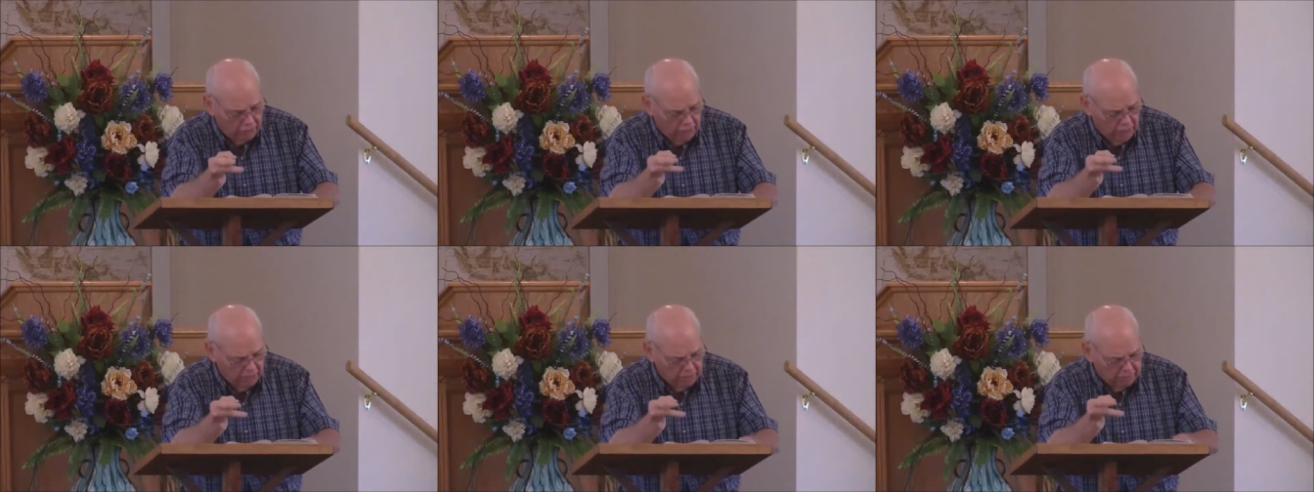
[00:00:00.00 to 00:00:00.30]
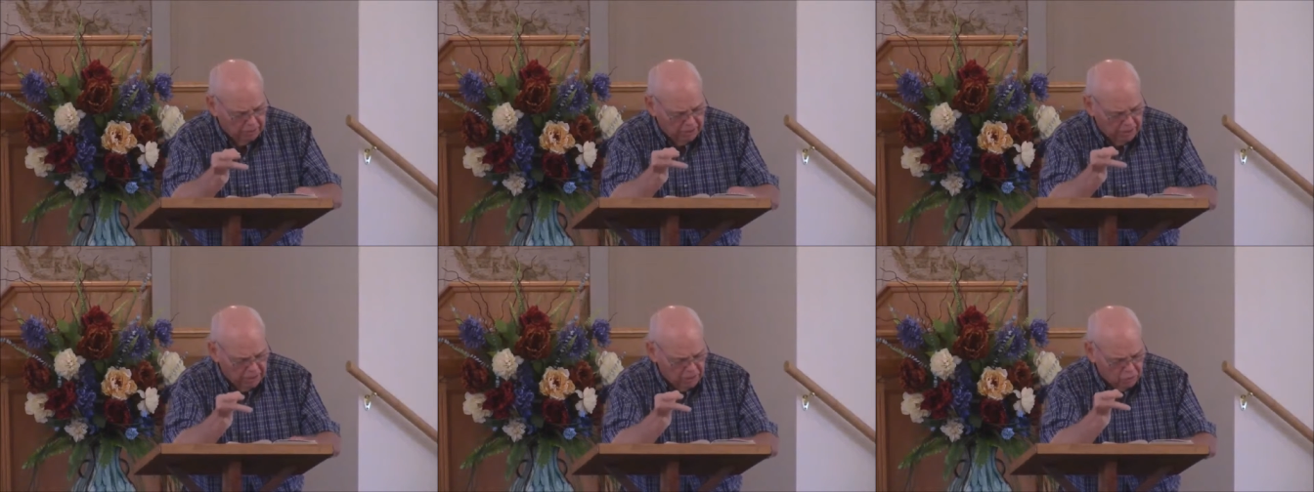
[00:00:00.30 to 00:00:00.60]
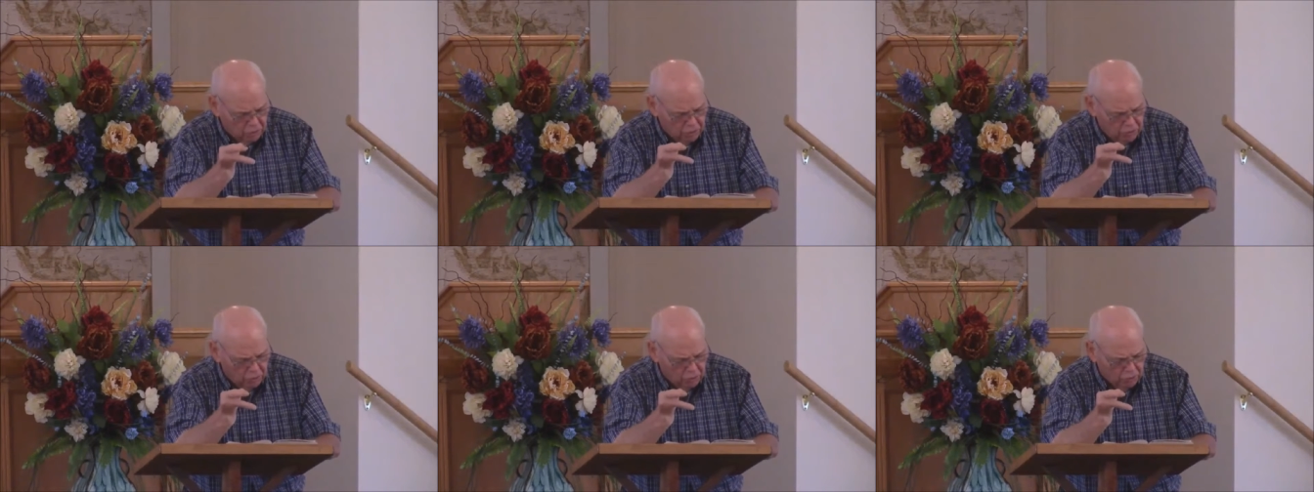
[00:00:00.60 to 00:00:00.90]
But
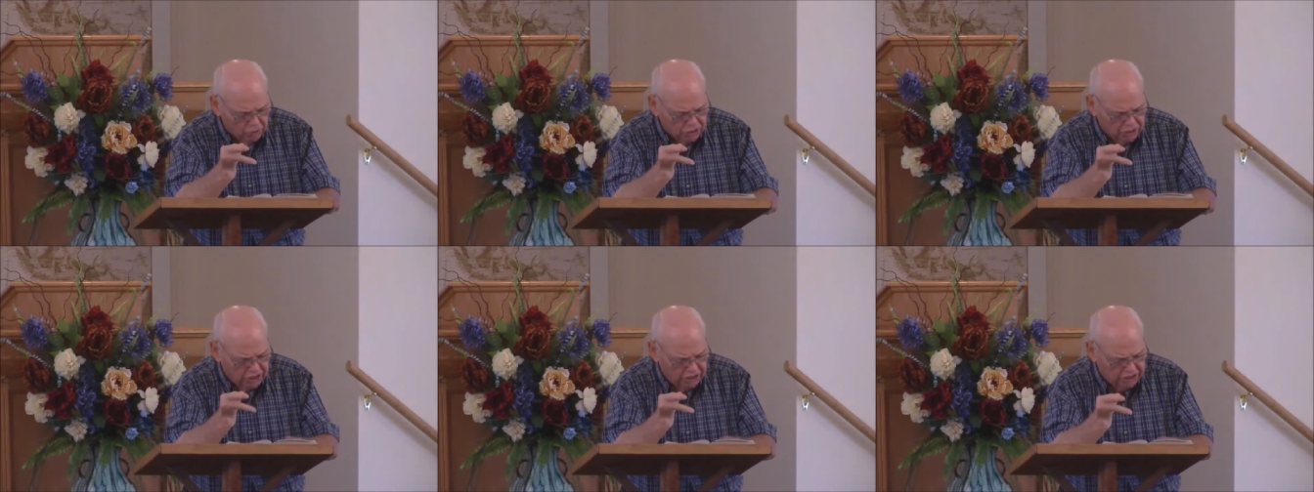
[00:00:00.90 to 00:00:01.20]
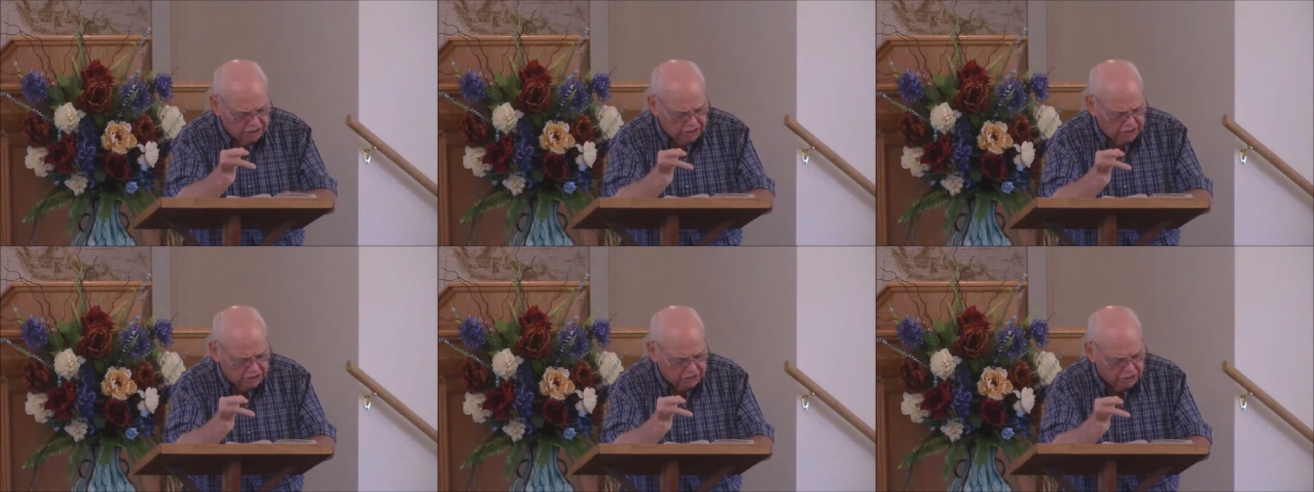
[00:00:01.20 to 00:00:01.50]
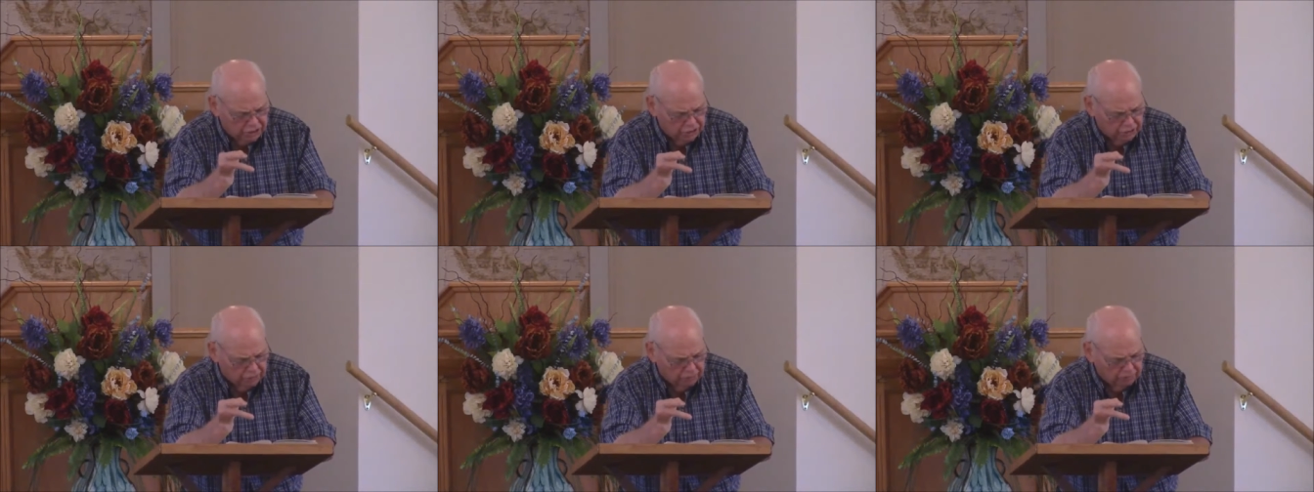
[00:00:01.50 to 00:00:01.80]
no, notice he says
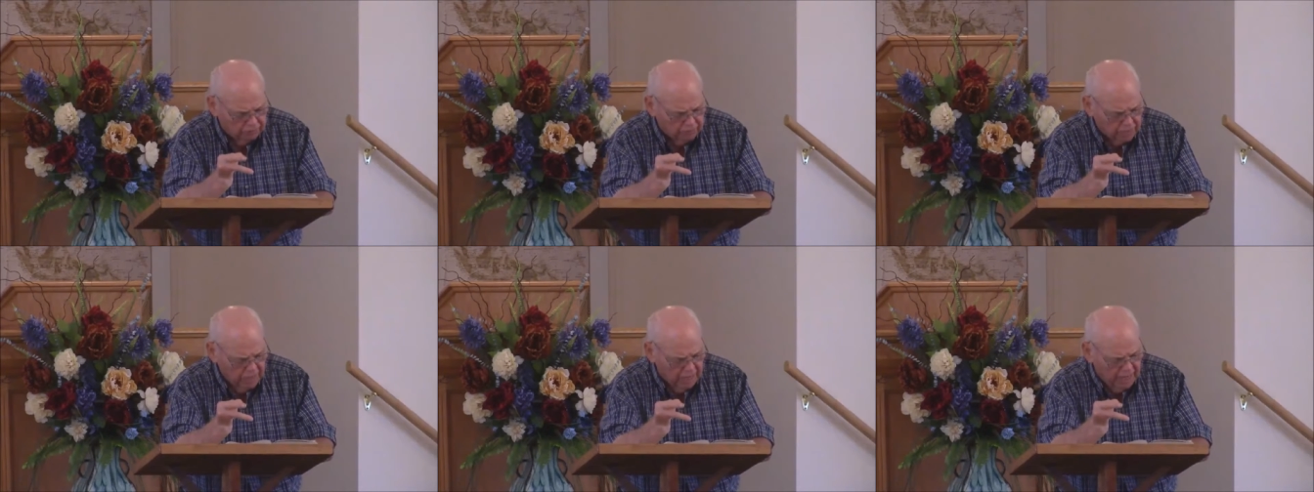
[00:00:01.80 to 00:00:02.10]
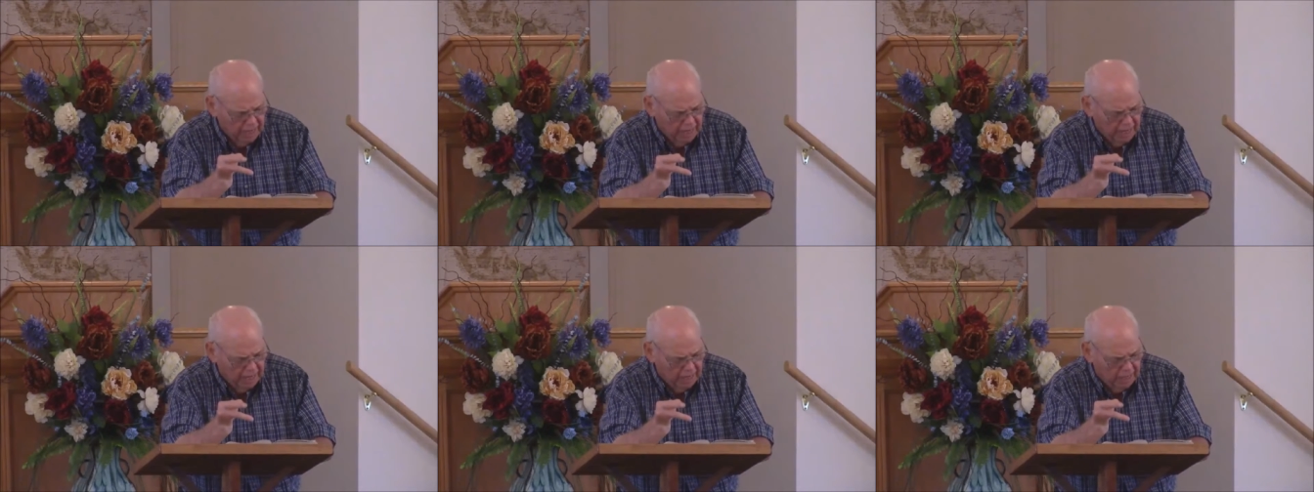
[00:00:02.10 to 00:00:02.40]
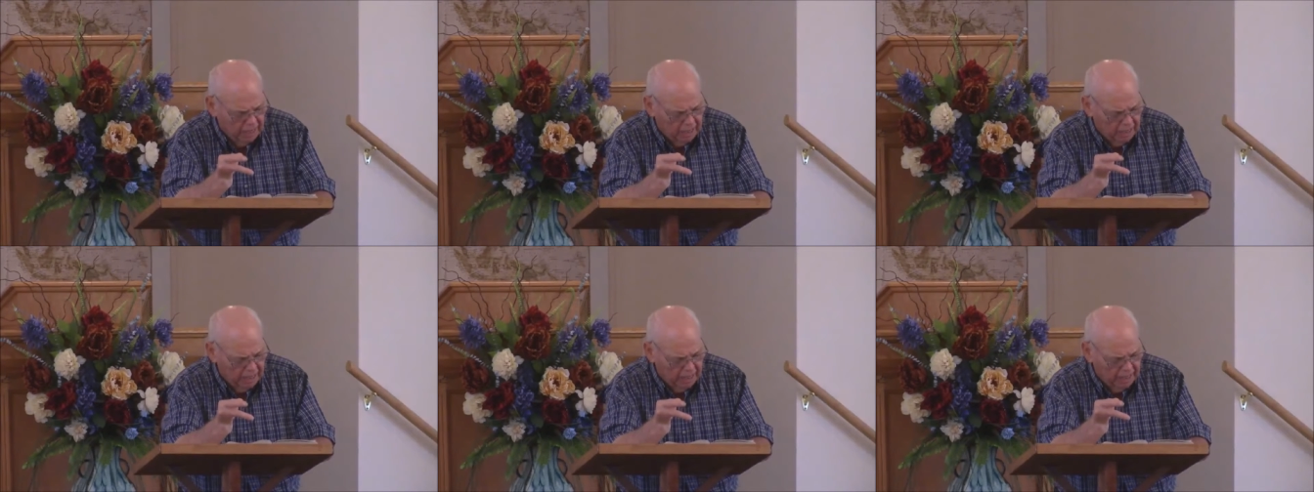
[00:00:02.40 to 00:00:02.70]
here,
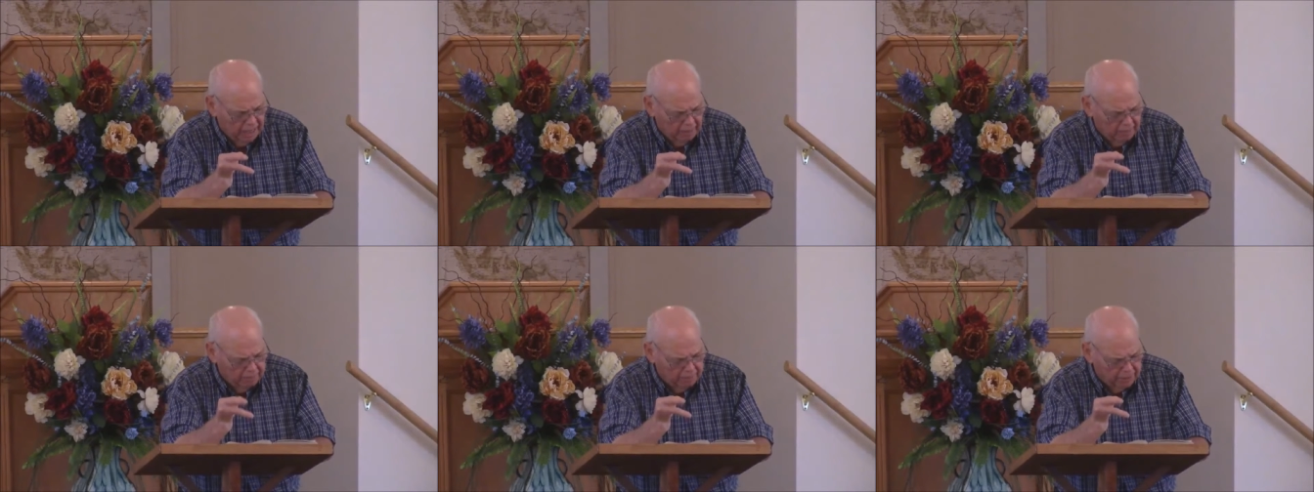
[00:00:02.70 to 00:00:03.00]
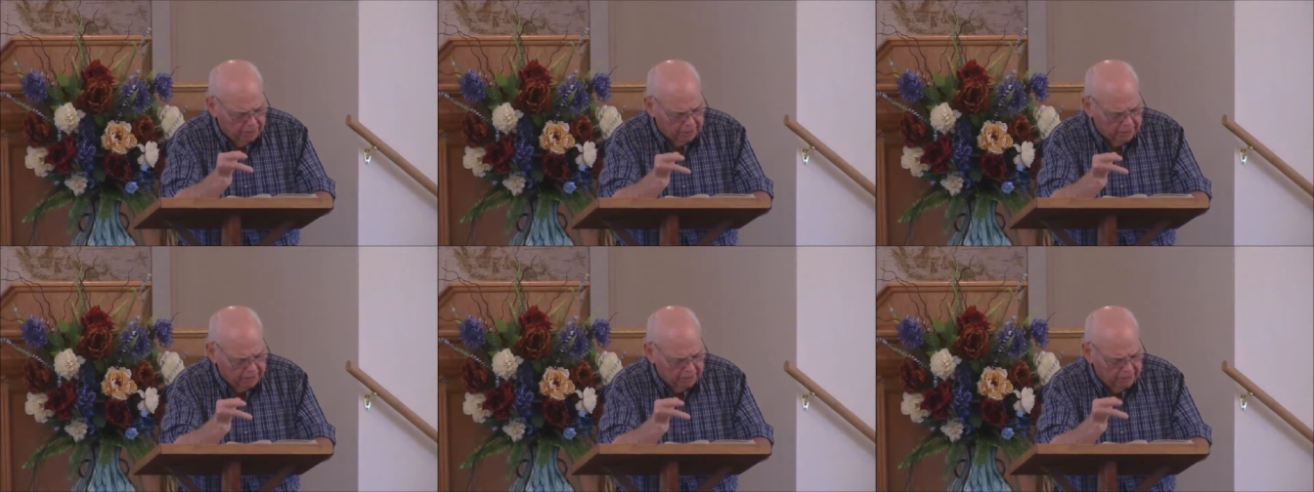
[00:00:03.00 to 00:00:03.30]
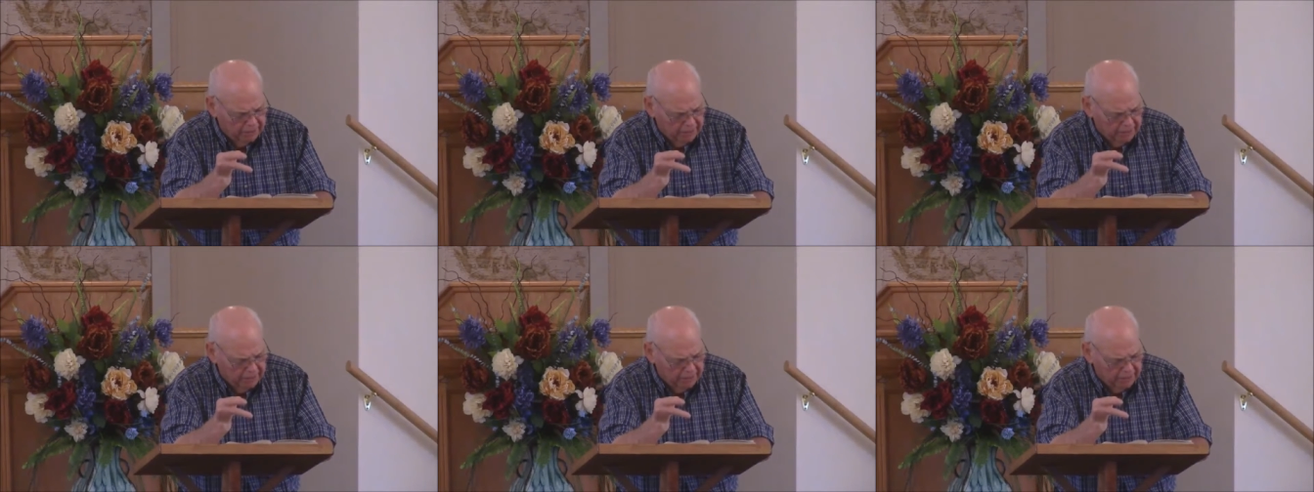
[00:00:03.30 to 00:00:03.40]
but